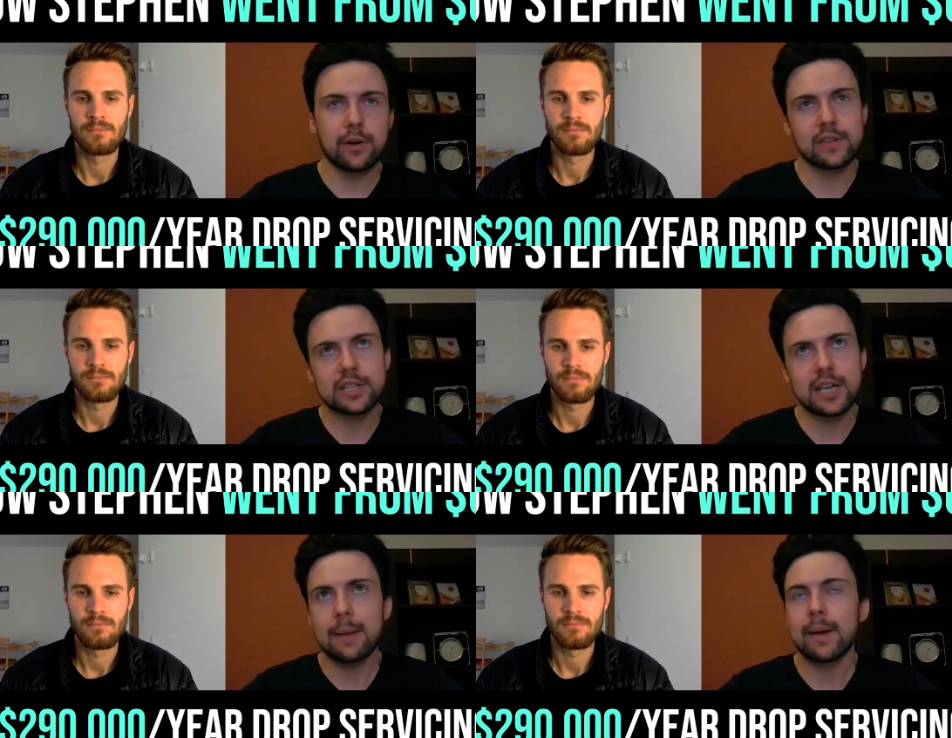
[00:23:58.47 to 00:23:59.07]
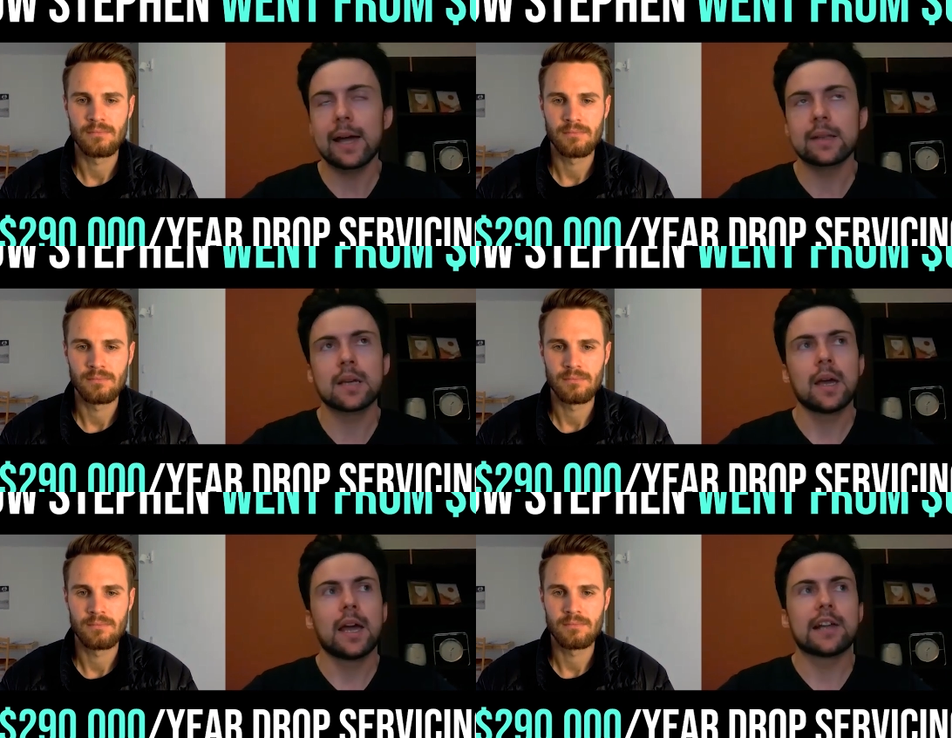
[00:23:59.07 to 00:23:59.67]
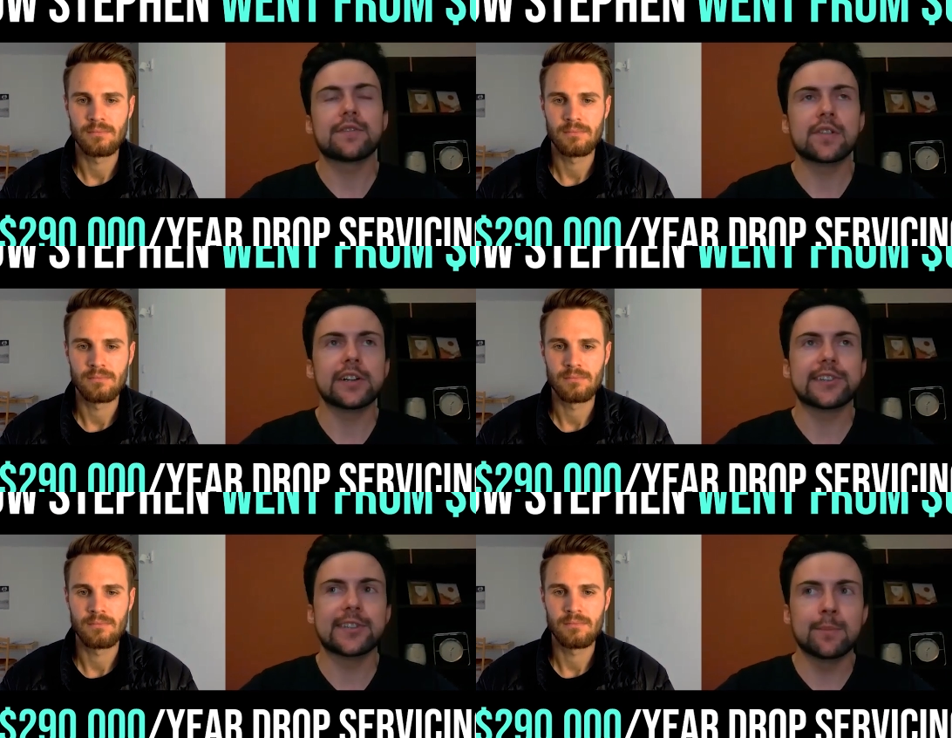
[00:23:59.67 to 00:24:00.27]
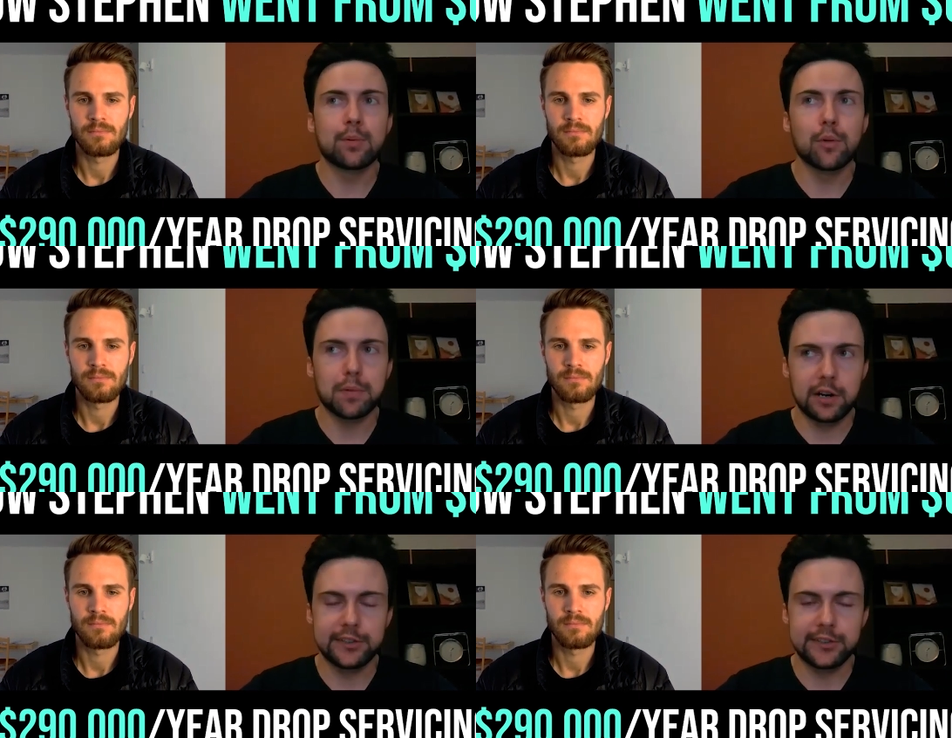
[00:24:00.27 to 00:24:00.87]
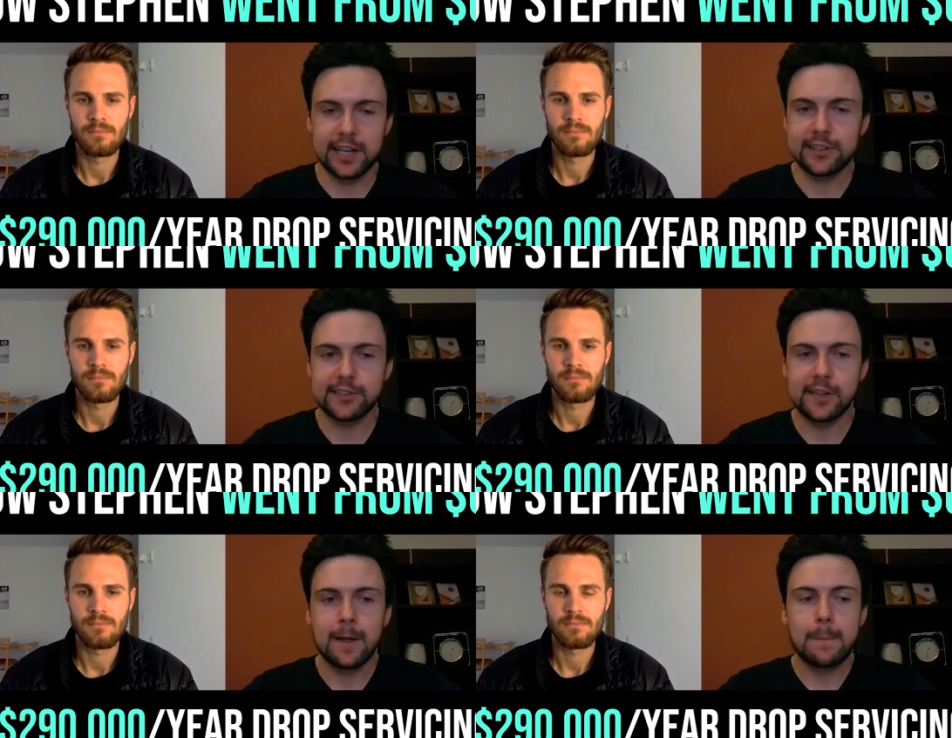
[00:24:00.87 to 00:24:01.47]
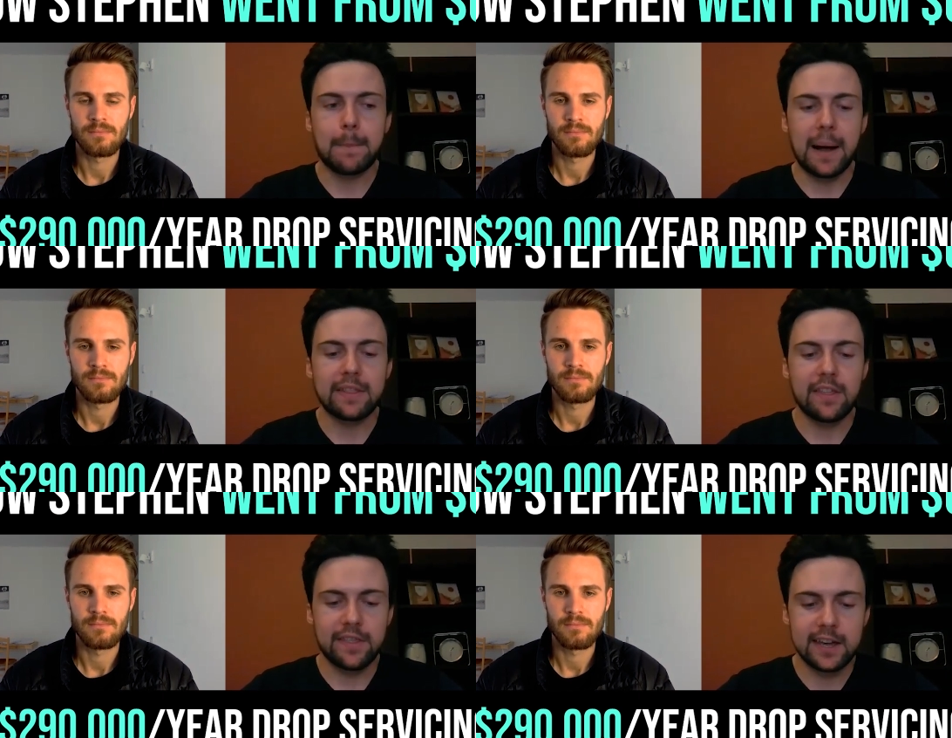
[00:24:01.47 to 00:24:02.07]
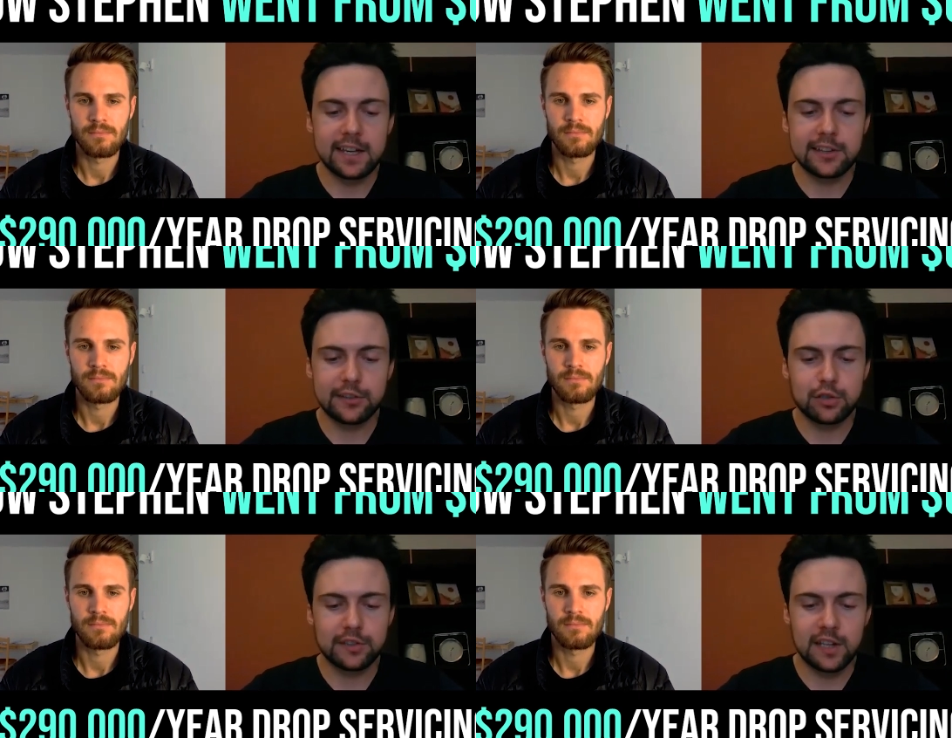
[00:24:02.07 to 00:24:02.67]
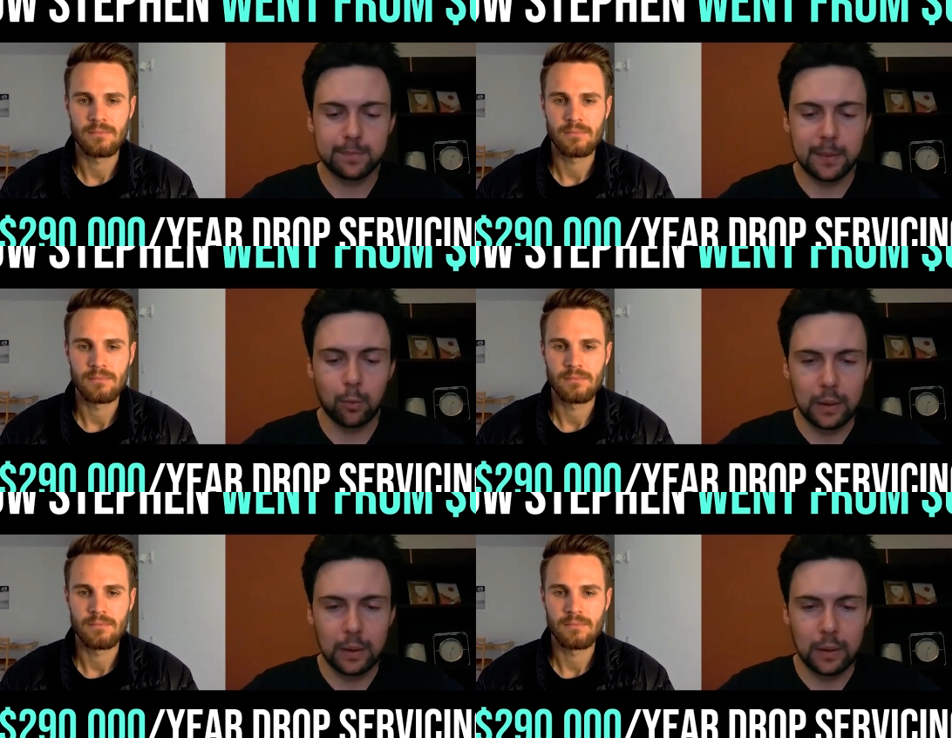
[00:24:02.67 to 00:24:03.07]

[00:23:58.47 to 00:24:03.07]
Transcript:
Speaker 1: them over time and it's a very simple process but the thing is you just need to be